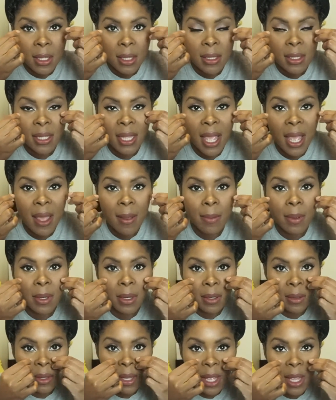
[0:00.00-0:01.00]
tab it
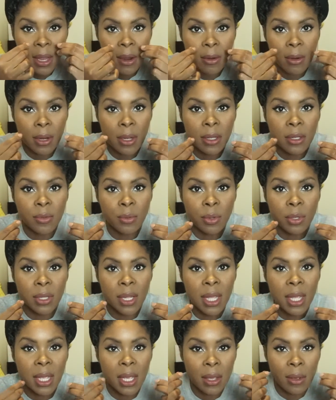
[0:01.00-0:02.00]
in the areas where they
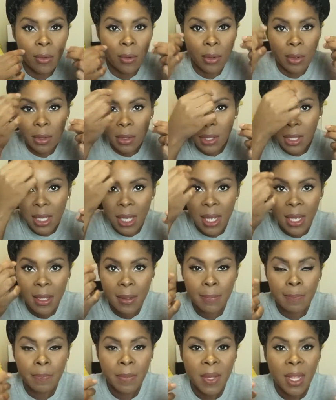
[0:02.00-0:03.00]
get oily at,
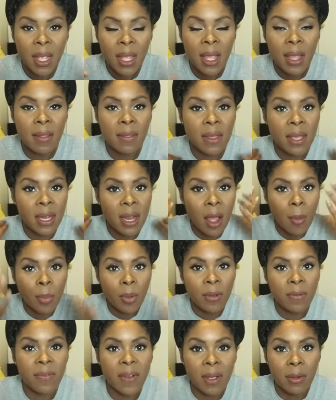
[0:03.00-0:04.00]
and then I'll
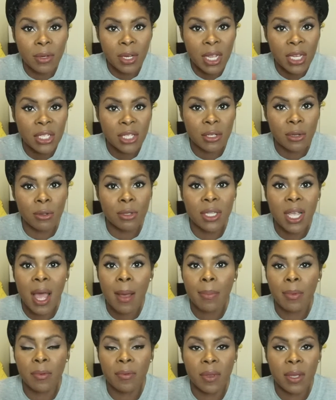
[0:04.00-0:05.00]
put foundation on
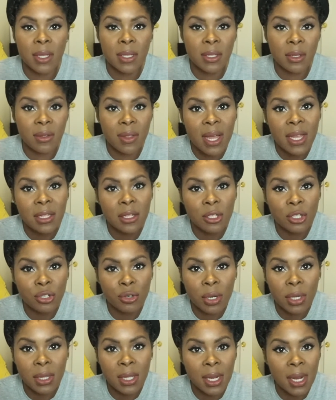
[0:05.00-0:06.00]
top of it. So that's a
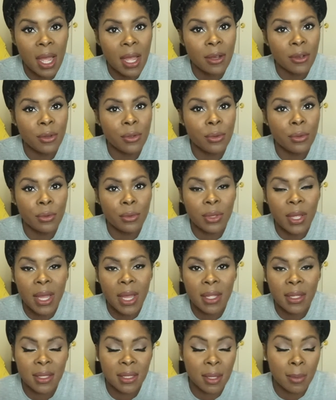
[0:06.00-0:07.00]
trick that I do
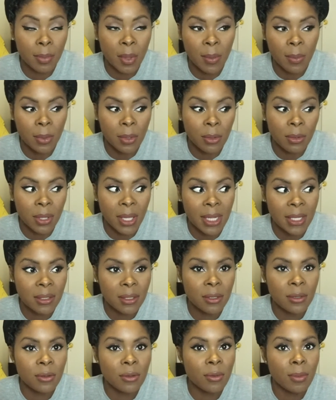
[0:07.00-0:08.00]
that some people don't like to
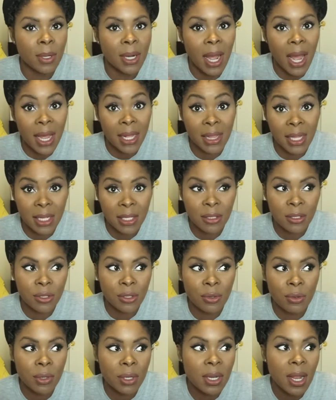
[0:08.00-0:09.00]
do, but I like to
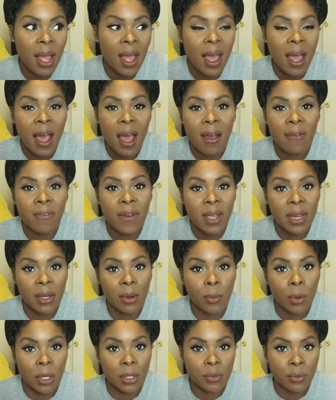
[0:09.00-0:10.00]
do it. I find it
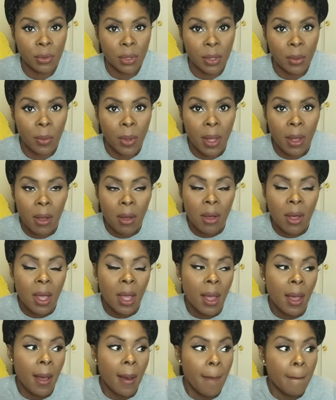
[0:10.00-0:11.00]
works really well.
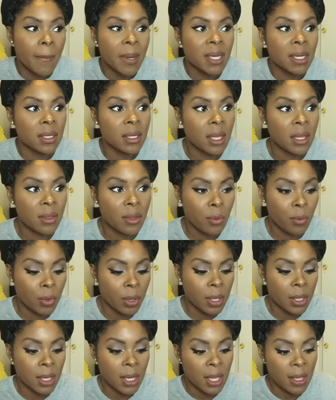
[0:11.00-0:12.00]
But another
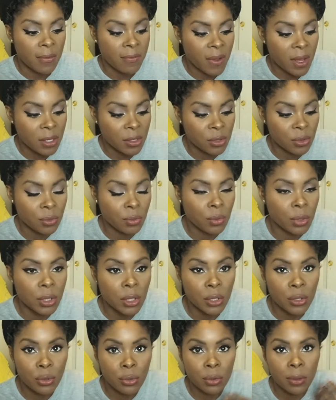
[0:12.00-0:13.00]
one, if I do want to
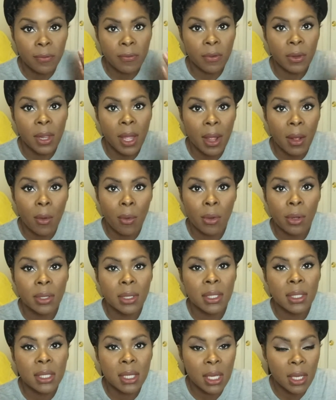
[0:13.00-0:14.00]
do it for like oily
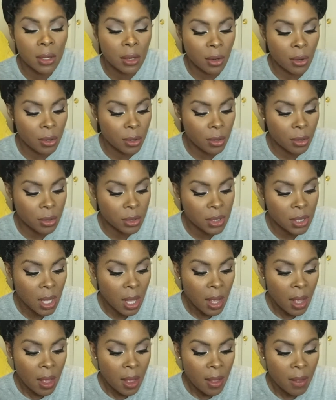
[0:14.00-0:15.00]
skin girls,
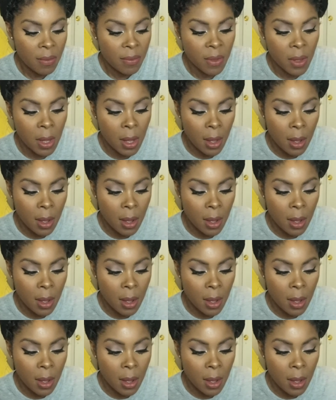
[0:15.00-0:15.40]
the